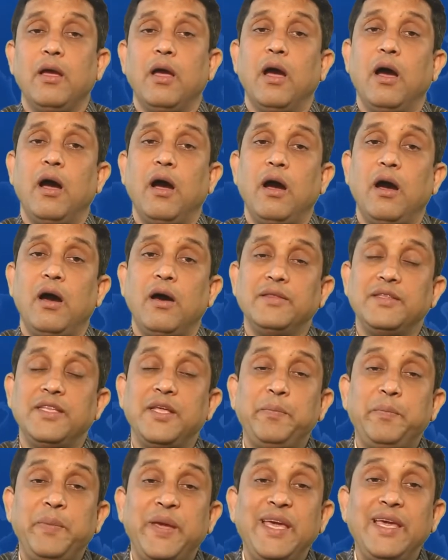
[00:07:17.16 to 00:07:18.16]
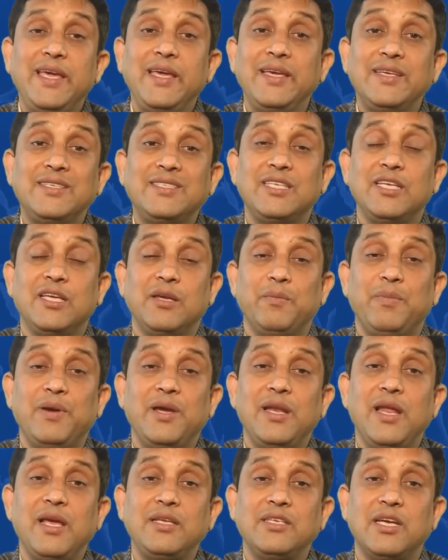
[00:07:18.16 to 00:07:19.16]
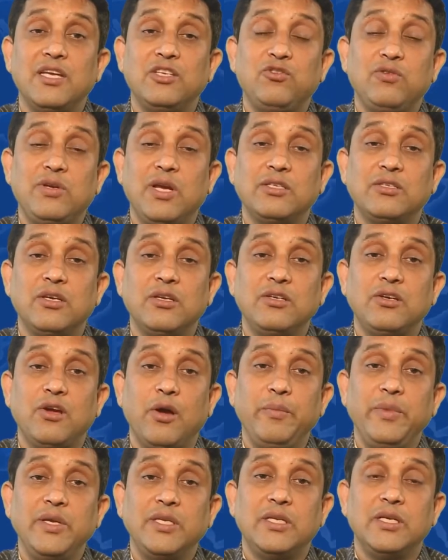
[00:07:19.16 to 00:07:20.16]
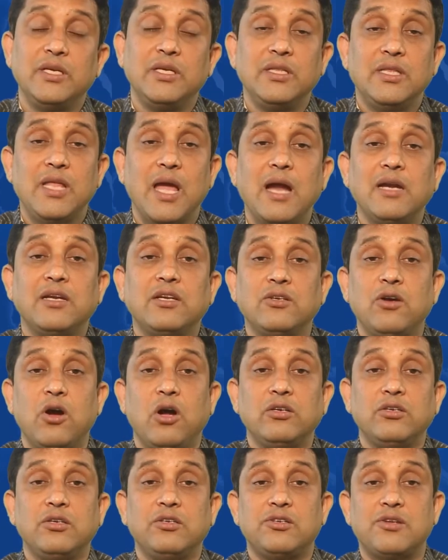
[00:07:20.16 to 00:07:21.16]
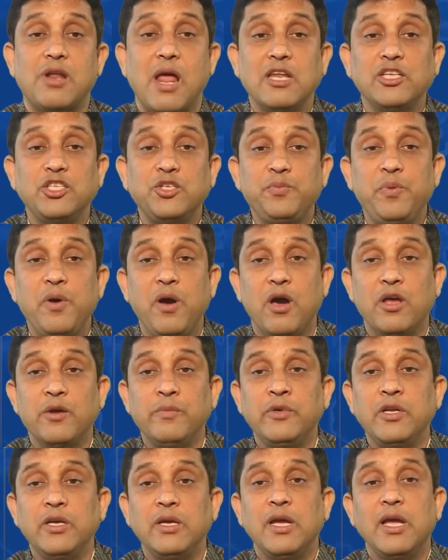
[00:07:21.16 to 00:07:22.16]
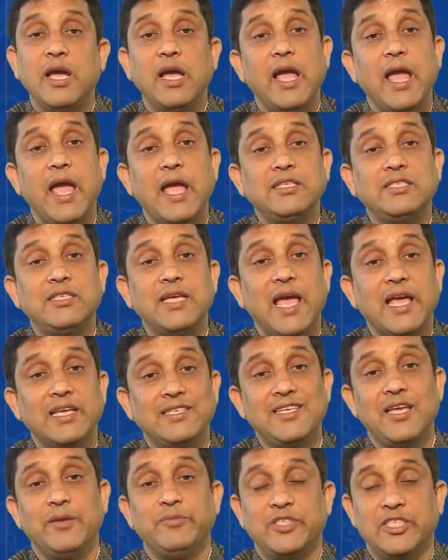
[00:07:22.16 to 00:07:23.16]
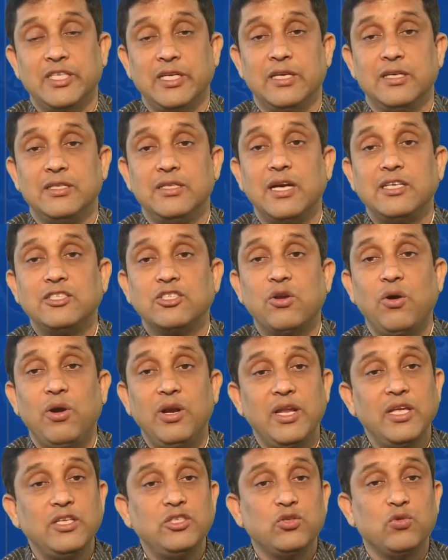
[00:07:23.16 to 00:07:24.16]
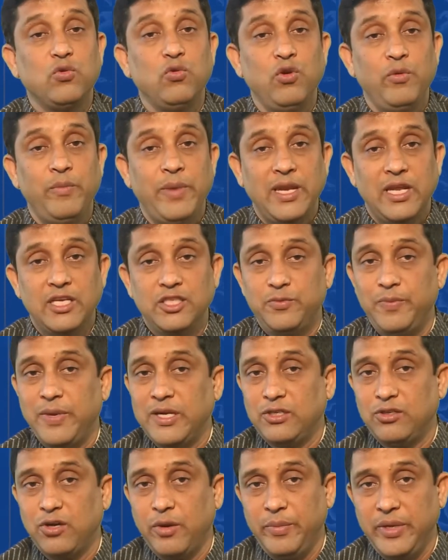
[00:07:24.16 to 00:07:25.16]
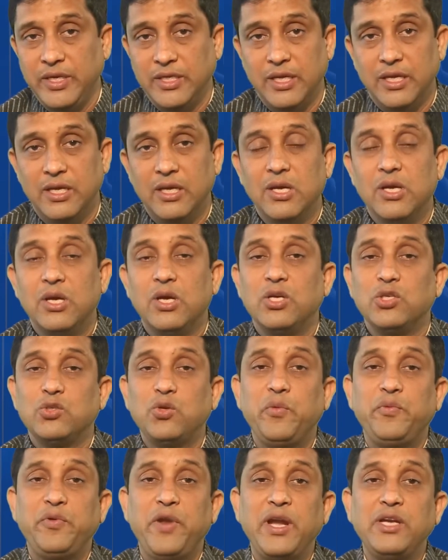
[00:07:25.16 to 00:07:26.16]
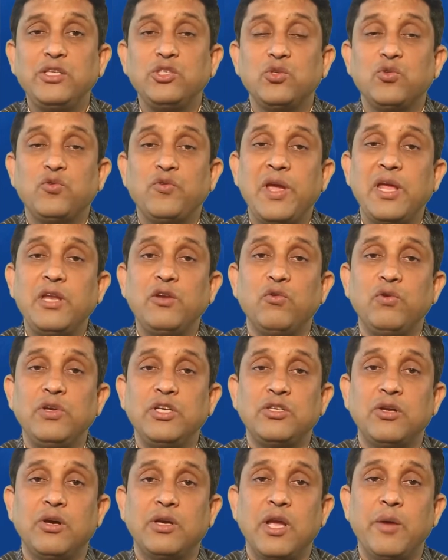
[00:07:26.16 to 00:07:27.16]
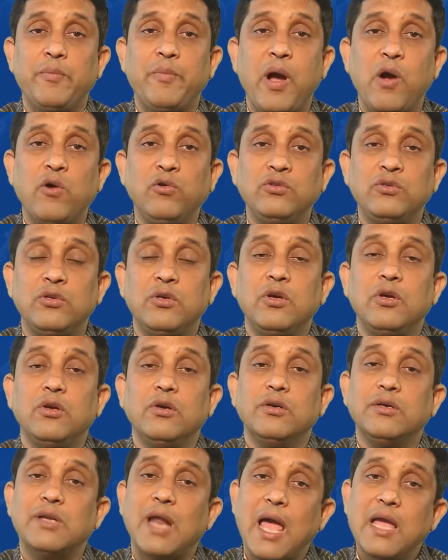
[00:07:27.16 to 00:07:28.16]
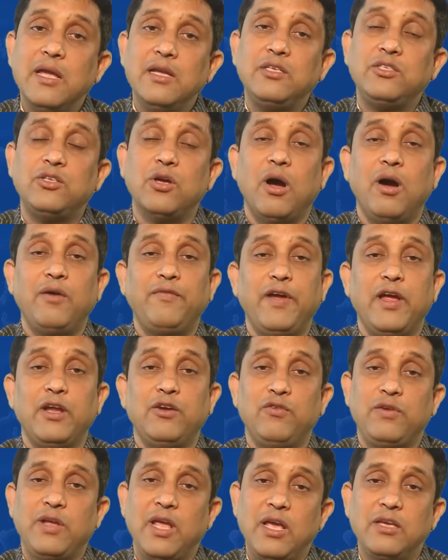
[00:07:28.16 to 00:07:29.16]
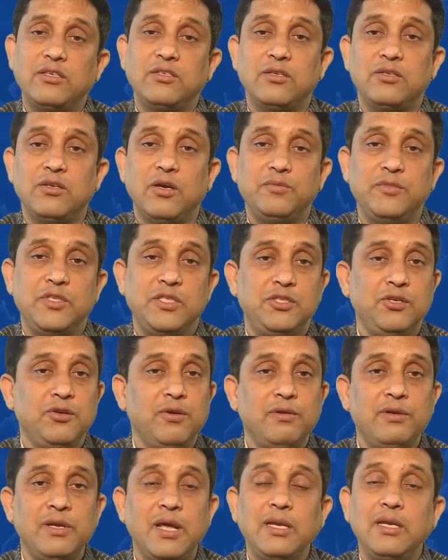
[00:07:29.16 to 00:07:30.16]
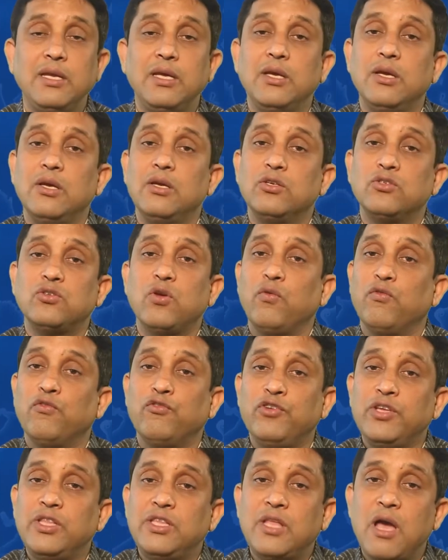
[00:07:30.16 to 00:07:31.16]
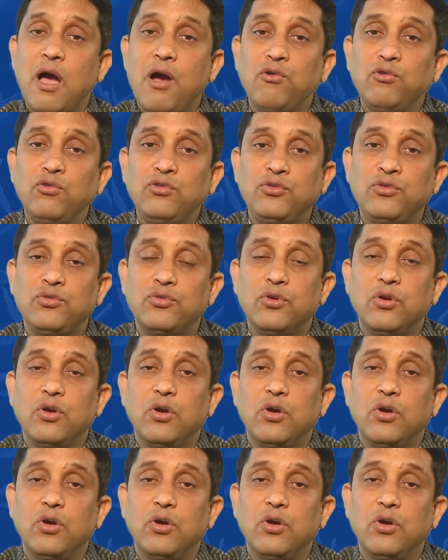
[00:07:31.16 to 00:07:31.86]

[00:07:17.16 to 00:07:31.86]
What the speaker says: the VEC, Village Education Committee, that got transformed as SMC, that is called as School Management Committee. So, friends, when we talk about right of education of the children, so without